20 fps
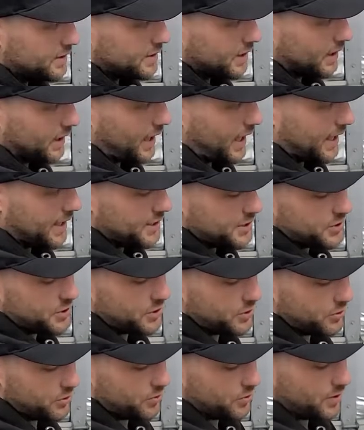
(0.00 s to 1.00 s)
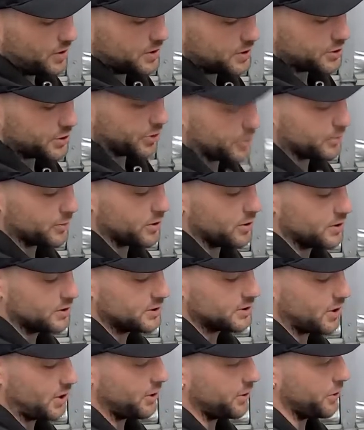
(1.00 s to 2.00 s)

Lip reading: to line 2 terminals on the